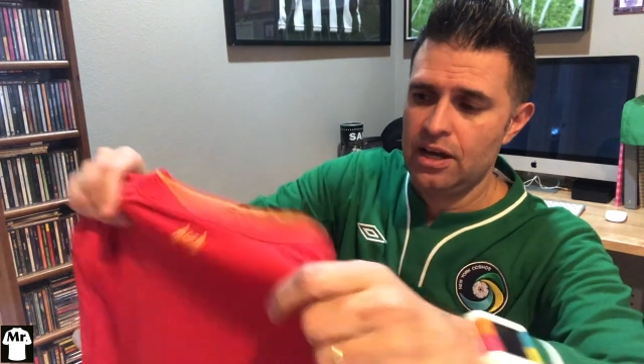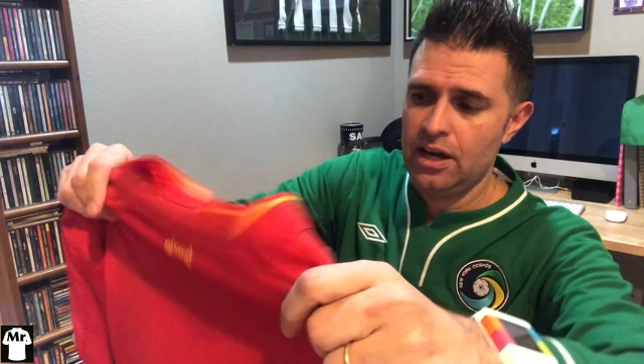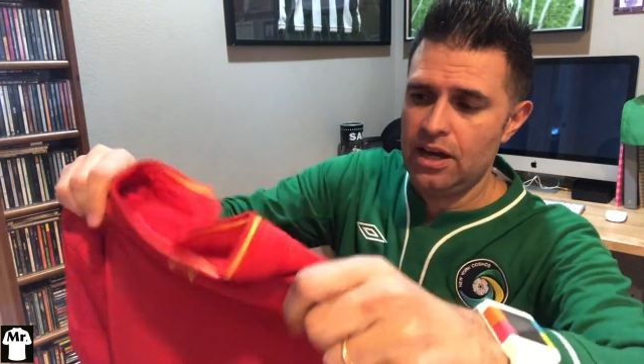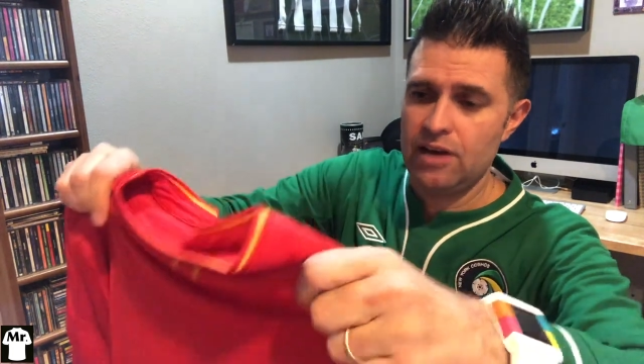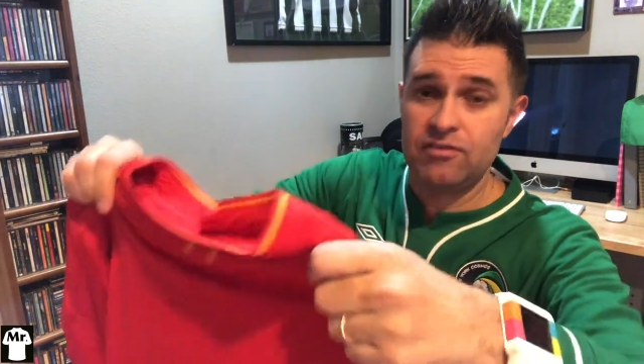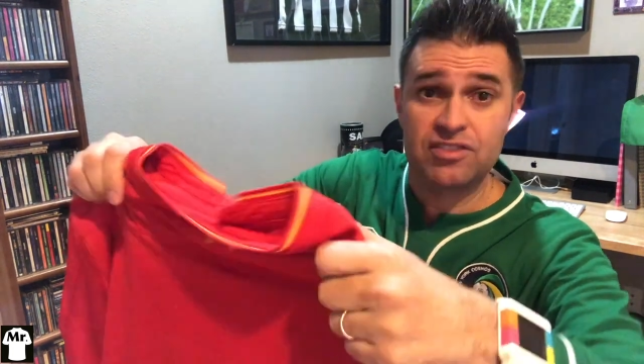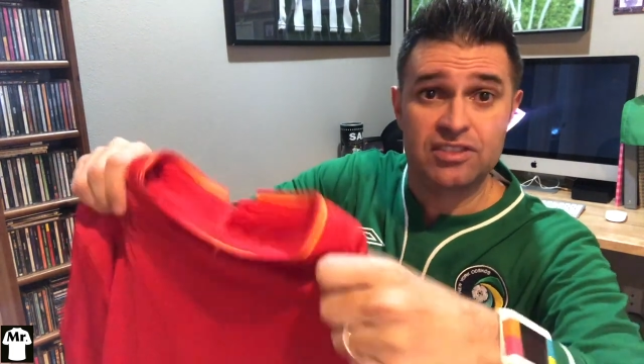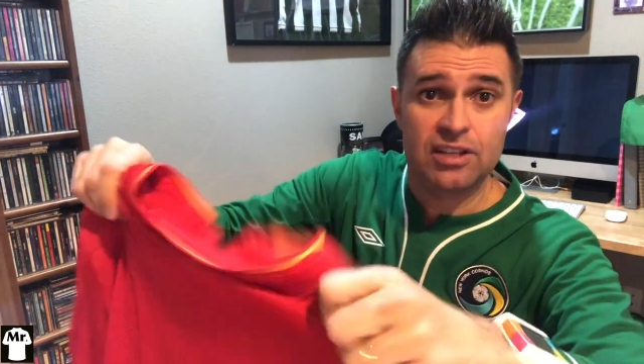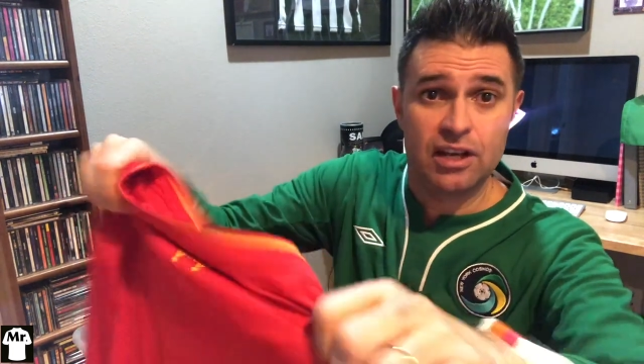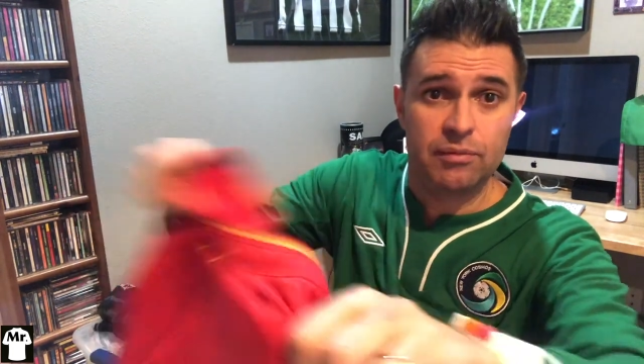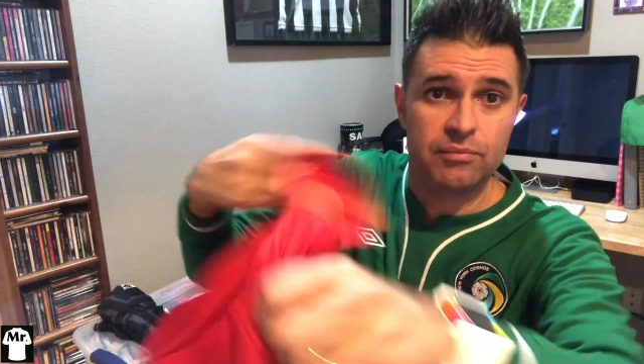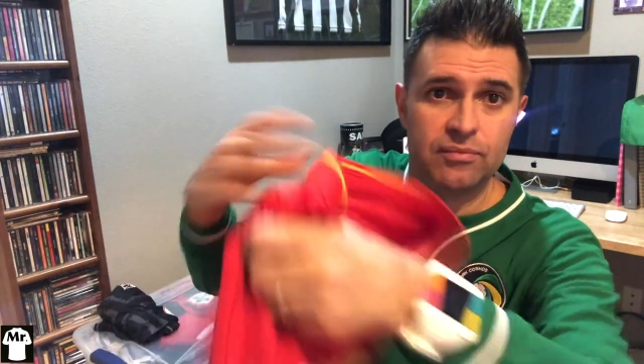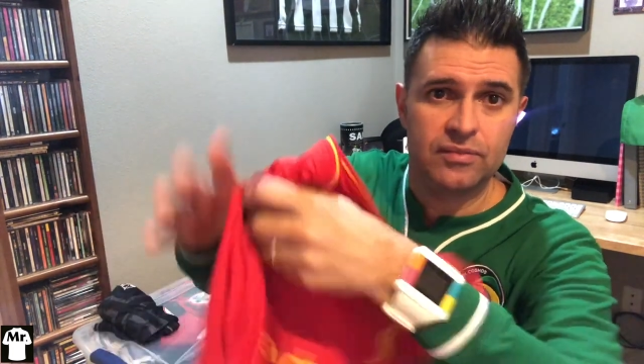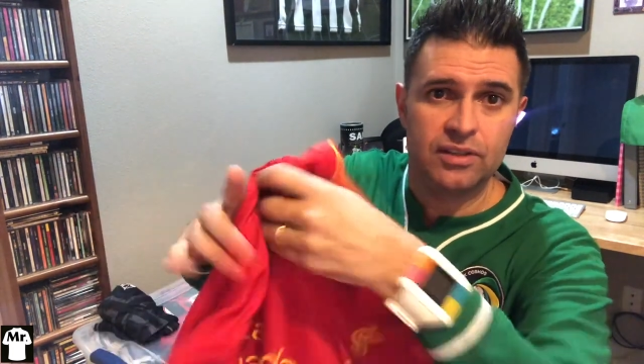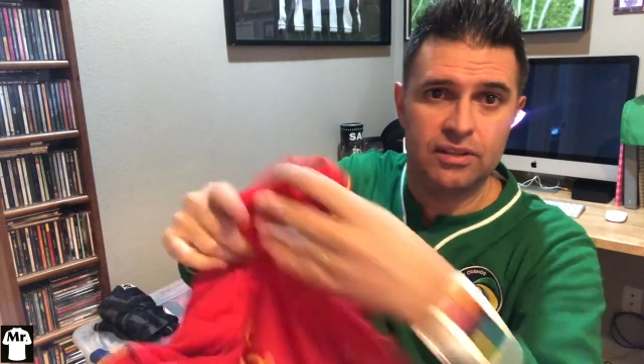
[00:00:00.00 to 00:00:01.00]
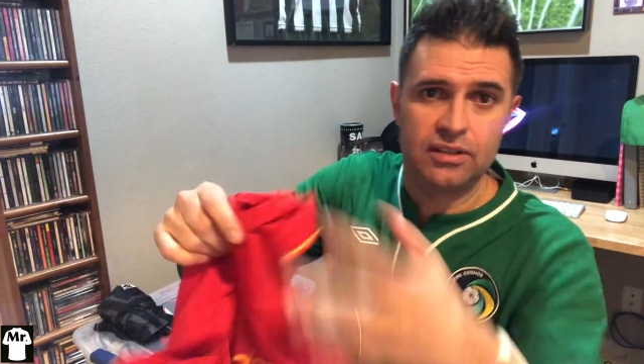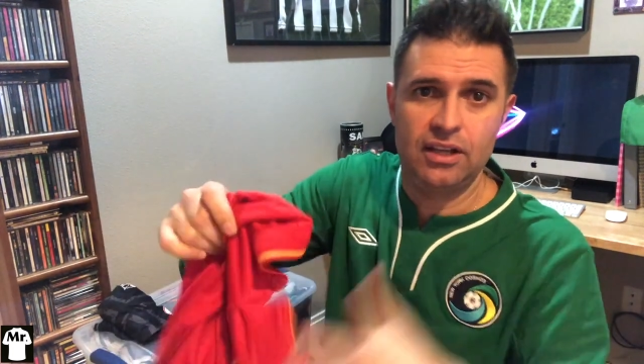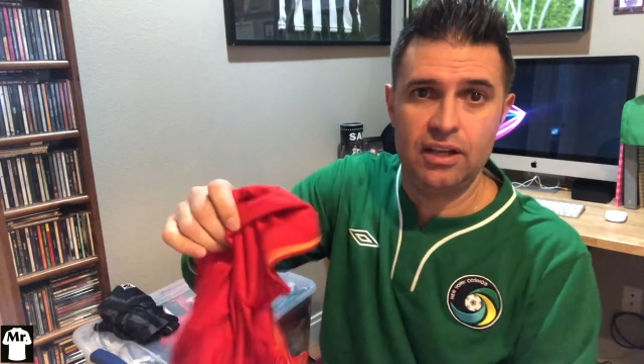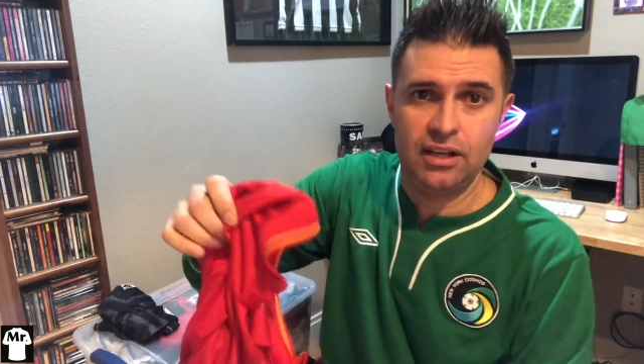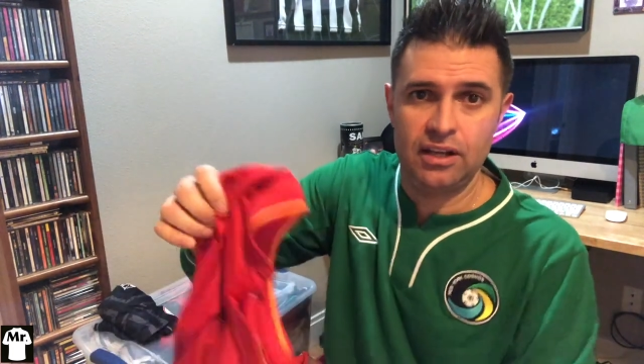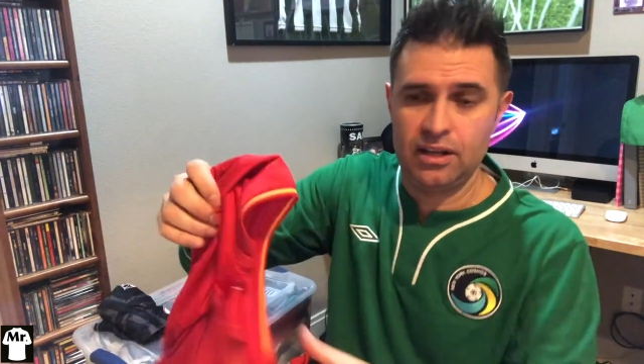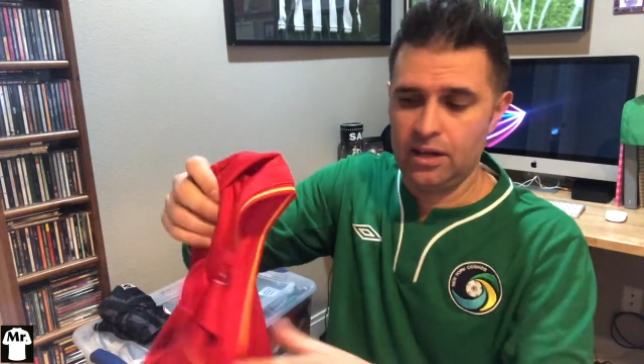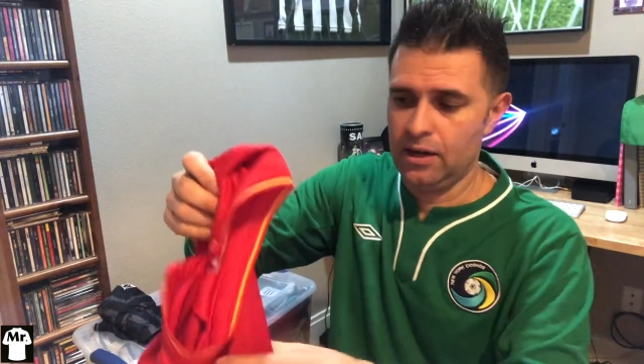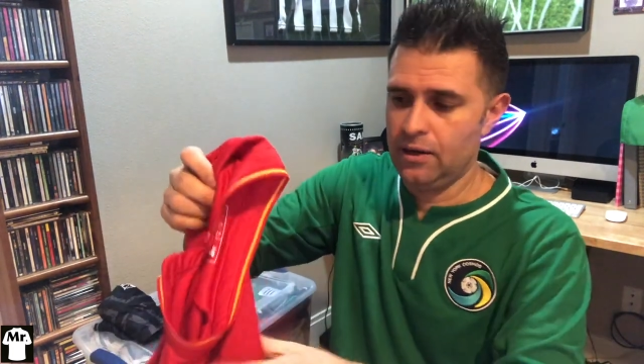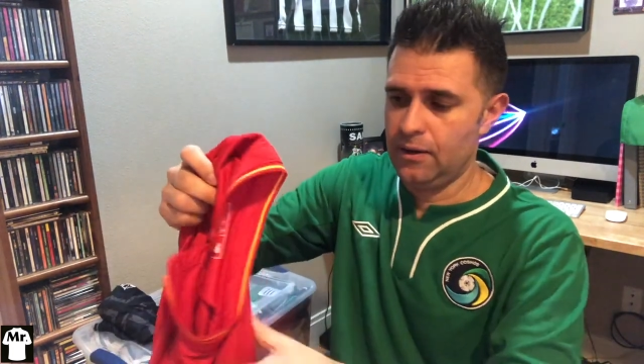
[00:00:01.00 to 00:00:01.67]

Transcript: I have some. The